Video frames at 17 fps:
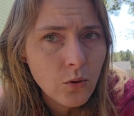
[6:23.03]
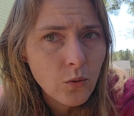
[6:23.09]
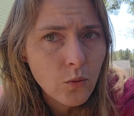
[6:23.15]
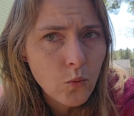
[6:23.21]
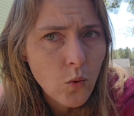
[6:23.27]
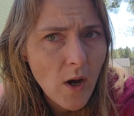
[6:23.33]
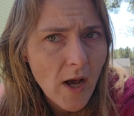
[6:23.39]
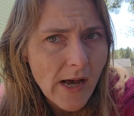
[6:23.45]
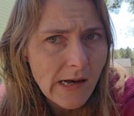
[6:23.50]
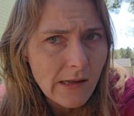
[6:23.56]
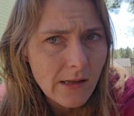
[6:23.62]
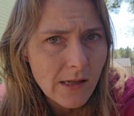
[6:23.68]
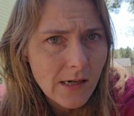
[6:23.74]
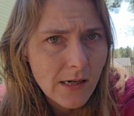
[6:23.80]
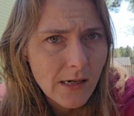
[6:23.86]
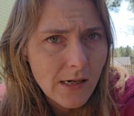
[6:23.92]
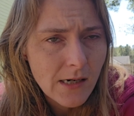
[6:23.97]
Well,
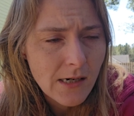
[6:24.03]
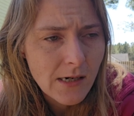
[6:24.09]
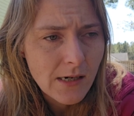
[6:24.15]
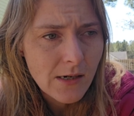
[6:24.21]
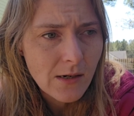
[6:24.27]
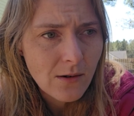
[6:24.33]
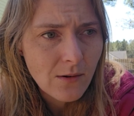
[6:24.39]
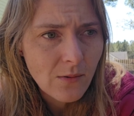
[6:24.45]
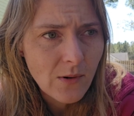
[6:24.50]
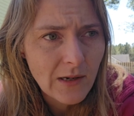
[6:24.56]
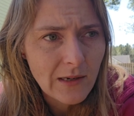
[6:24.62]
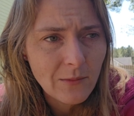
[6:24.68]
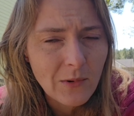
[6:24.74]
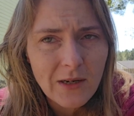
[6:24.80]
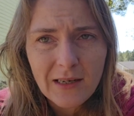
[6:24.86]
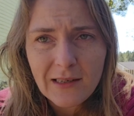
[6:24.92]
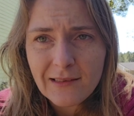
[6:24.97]

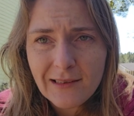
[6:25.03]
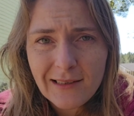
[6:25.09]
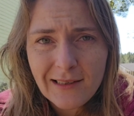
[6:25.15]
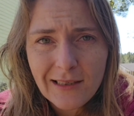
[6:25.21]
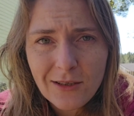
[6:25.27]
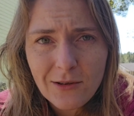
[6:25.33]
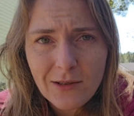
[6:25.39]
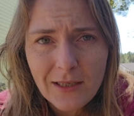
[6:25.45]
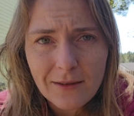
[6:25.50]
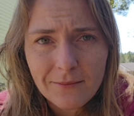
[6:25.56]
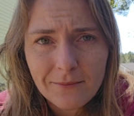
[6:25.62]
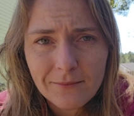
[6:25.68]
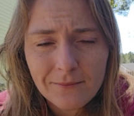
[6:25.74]
what else can I do then?